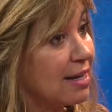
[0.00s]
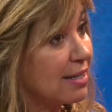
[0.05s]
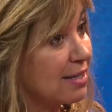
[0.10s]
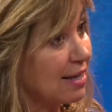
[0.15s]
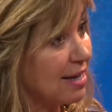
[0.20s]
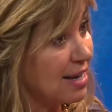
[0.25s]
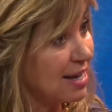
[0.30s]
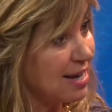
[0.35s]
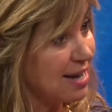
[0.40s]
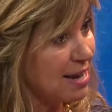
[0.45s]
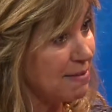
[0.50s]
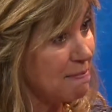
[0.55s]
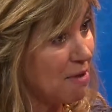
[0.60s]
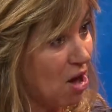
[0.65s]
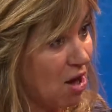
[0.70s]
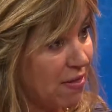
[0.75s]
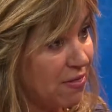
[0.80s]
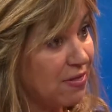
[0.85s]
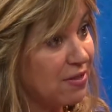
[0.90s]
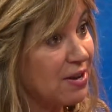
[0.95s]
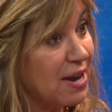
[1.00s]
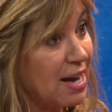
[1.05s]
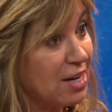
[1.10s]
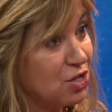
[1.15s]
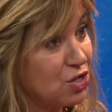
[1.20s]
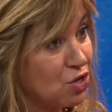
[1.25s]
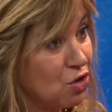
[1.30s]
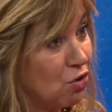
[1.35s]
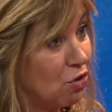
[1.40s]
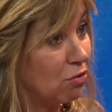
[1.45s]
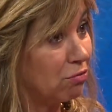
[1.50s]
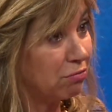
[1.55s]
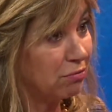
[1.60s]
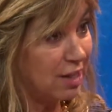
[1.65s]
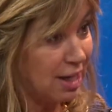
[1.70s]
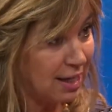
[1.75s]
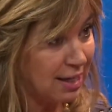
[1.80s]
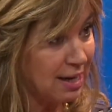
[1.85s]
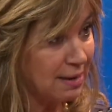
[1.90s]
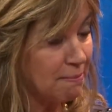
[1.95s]
It's Kidney Month, National
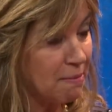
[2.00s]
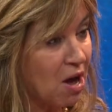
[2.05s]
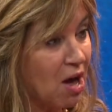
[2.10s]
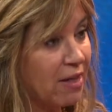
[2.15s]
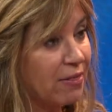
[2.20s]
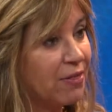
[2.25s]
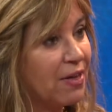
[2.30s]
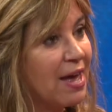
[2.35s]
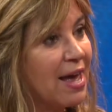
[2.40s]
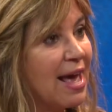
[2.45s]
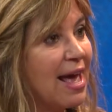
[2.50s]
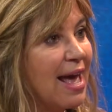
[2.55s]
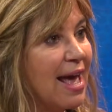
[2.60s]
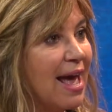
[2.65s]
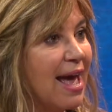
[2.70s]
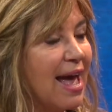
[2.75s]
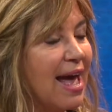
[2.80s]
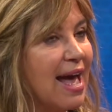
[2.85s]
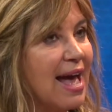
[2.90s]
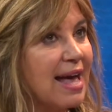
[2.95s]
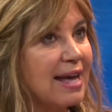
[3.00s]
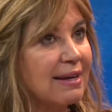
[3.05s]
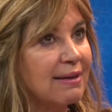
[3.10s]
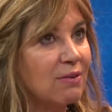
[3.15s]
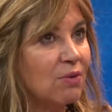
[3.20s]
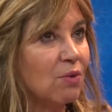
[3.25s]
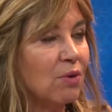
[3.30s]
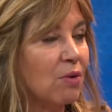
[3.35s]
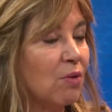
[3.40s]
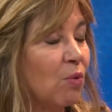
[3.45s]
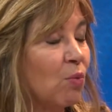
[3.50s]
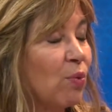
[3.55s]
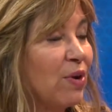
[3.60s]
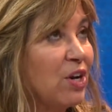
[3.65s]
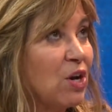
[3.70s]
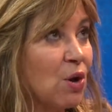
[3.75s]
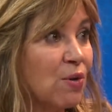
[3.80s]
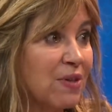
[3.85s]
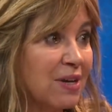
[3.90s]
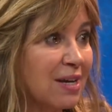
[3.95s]
Kidney Month, and
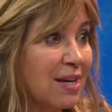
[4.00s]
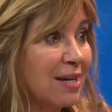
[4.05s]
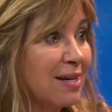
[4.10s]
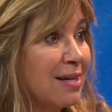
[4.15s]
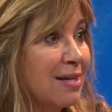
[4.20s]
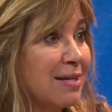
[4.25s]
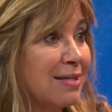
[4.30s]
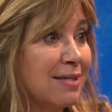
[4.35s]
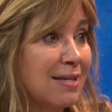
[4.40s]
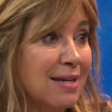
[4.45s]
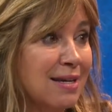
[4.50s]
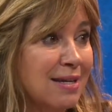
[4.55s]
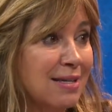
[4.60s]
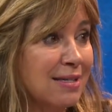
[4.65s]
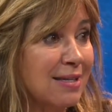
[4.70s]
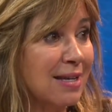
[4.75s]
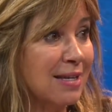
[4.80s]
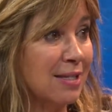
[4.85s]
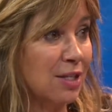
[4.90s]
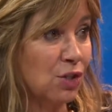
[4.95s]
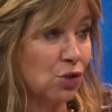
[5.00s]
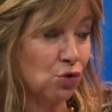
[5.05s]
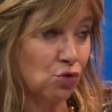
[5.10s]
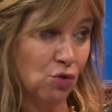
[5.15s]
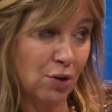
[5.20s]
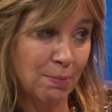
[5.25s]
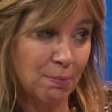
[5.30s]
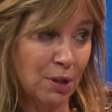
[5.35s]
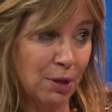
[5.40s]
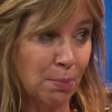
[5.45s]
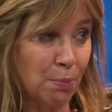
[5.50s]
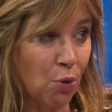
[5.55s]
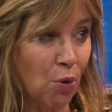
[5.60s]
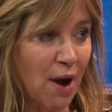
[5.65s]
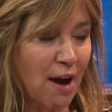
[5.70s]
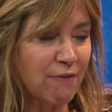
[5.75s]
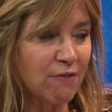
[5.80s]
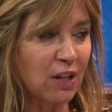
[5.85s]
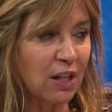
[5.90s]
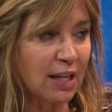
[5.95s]
we know that kidney disease is extremely
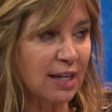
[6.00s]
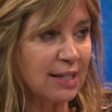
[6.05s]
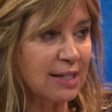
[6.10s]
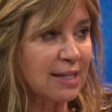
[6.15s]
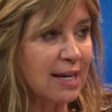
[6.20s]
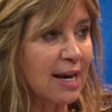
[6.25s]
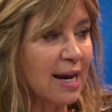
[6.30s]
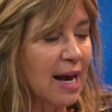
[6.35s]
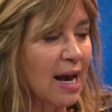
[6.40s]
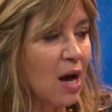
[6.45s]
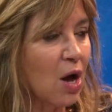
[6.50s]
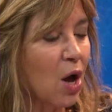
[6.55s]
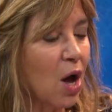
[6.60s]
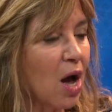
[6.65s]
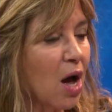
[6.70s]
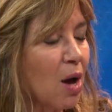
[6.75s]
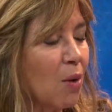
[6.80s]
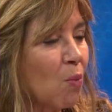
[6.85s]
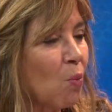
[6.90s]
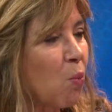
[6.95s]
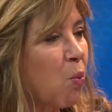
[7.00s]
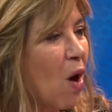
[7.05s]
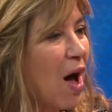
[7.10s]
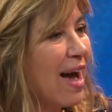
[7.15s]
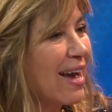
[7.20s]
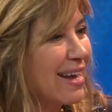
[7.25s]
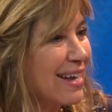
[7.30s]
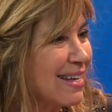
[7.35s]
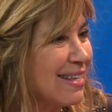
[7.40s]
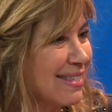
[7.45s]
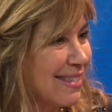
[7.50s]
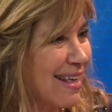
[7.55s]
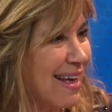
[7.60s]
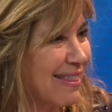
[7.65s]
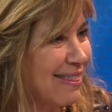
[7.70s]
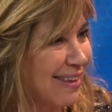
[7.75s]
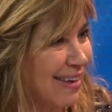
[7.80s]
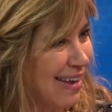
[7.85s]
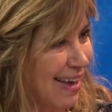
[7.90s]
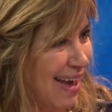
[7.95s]
prevalent. Why is
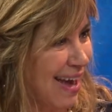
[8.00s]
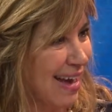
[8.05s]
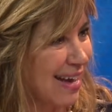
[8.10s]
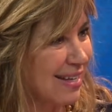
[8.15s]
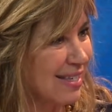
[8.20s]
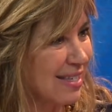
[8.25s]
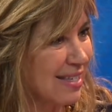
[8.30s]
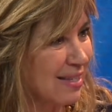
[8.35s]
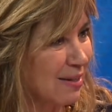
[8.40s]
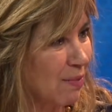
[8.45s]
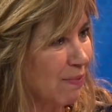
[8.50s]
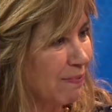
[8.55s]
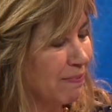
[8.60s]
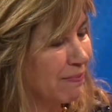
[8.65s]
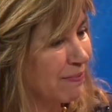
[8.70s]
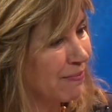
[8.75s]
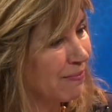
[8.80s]
that the case?